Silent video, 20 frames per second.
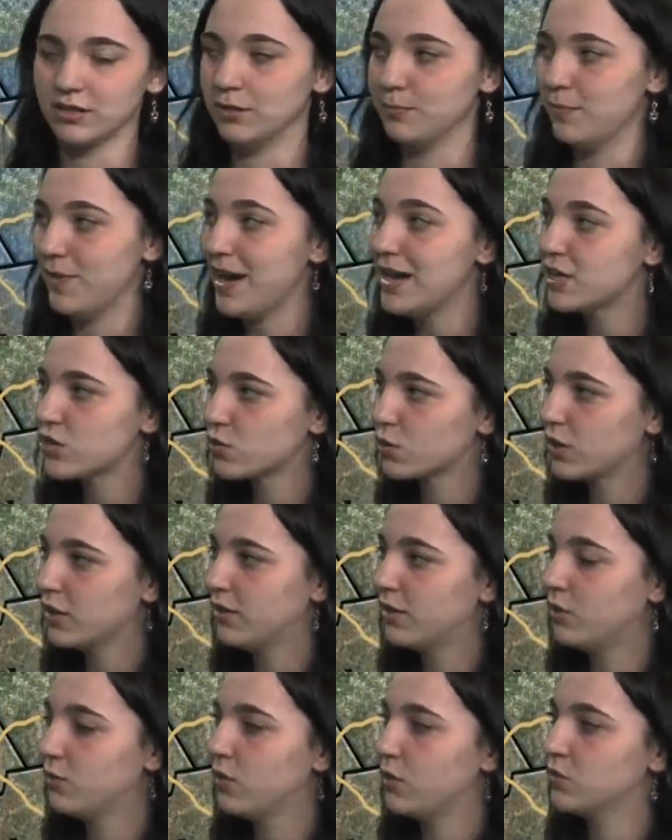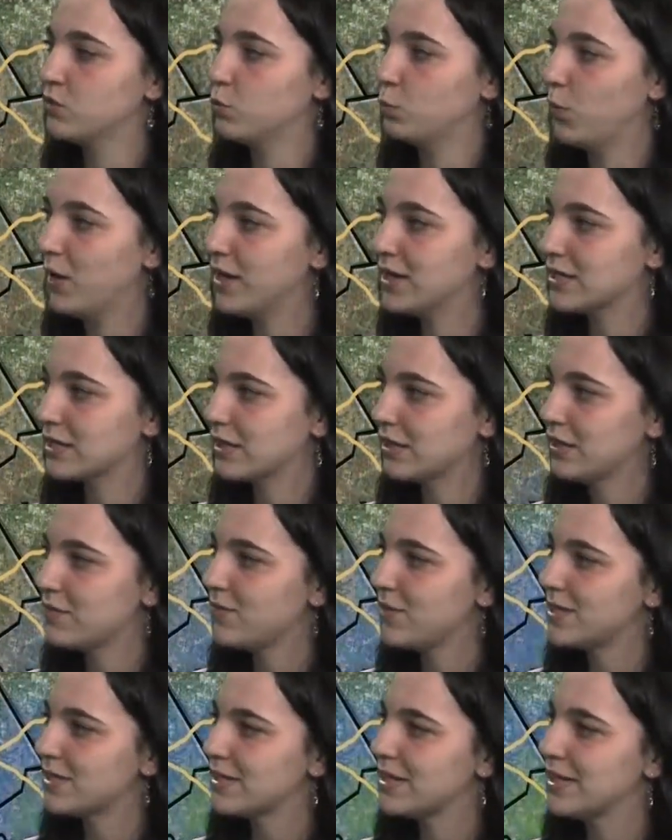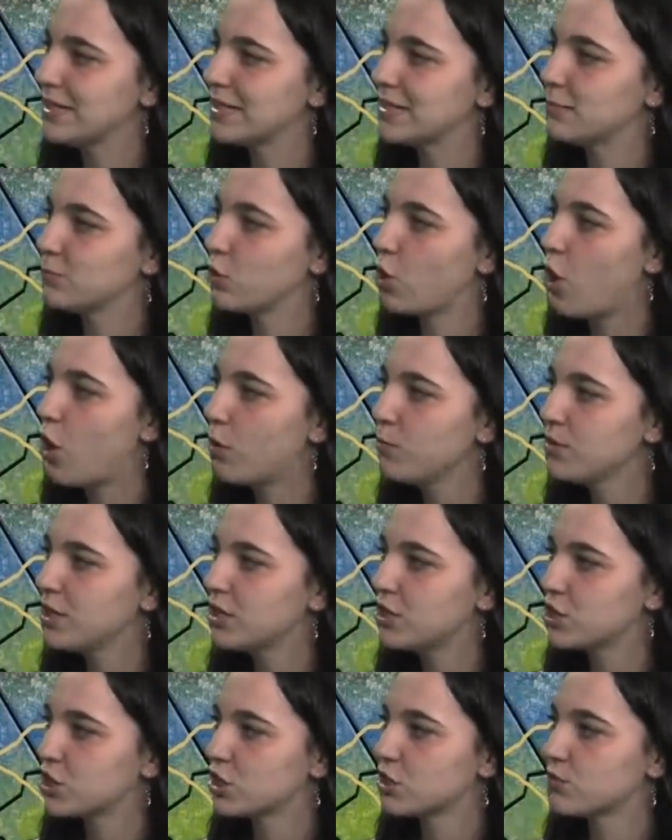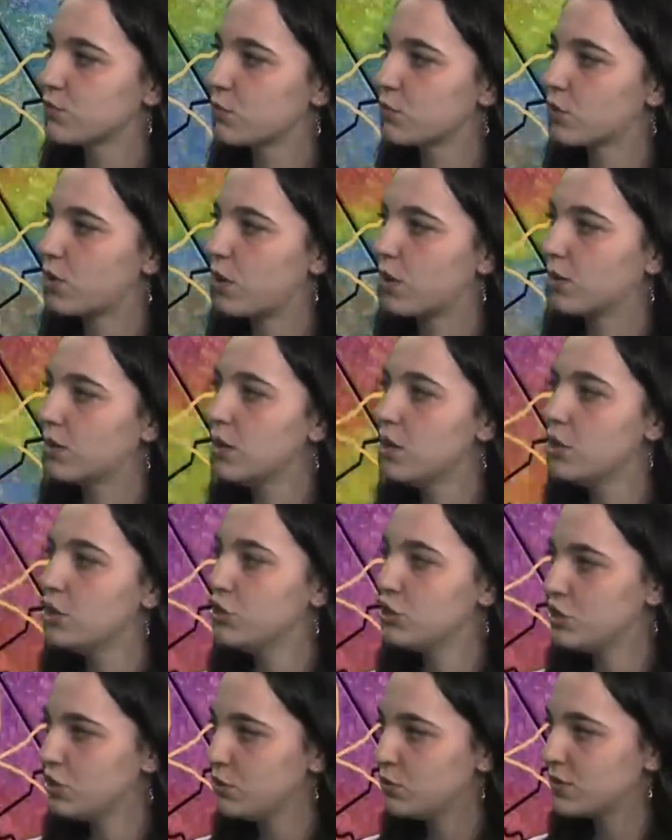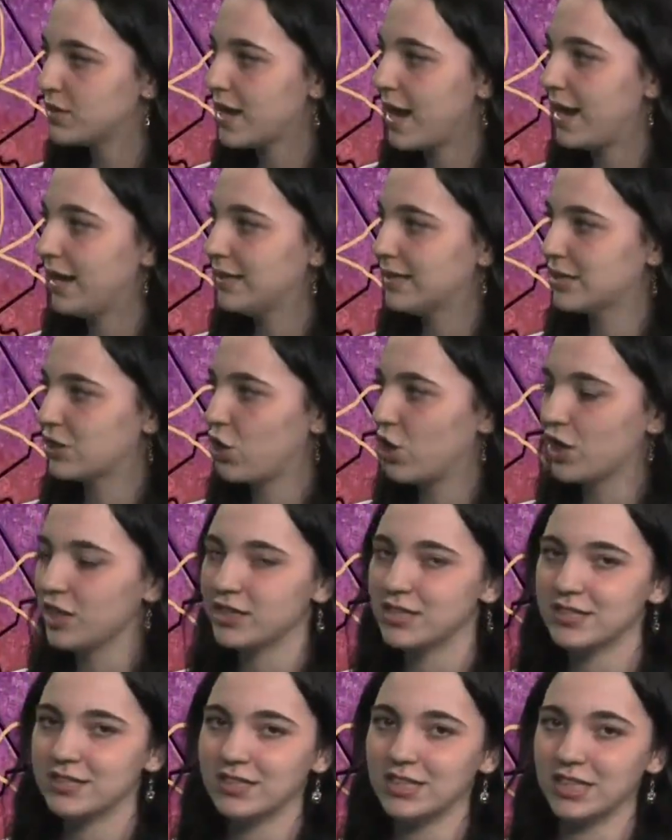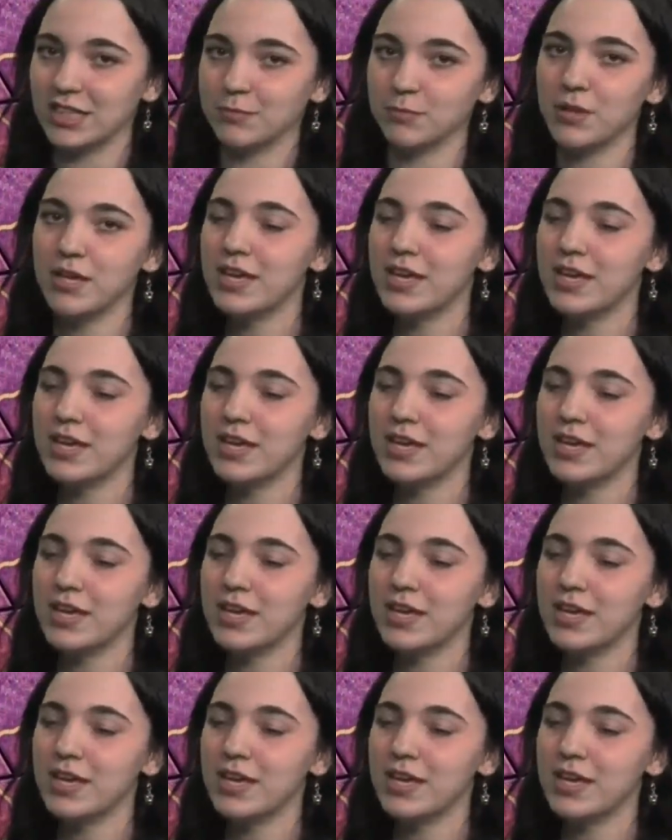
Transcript: And the main story, though, those winds, could be seeing some calm conditions for our Tuesday, starting to see them